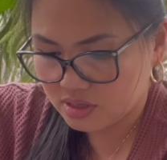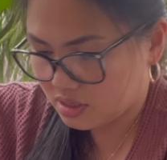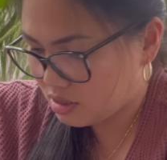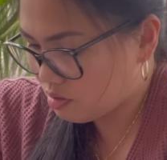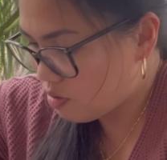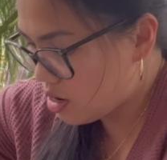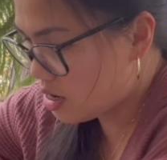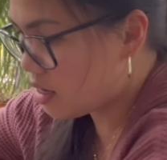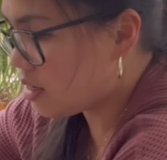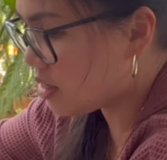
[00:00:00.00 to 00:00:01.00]
this
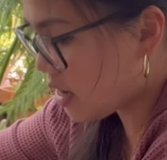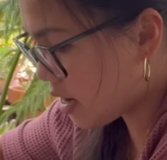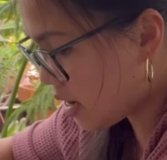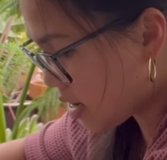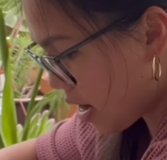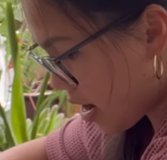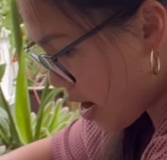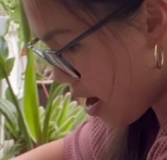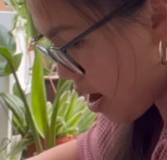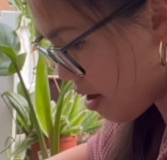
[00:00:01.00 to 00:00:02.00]
one, and I
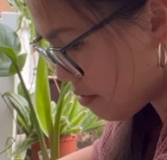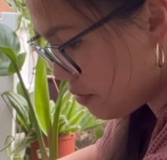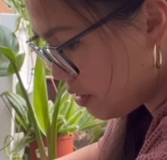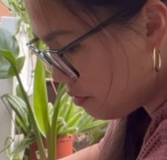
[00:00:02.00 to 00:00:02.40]
have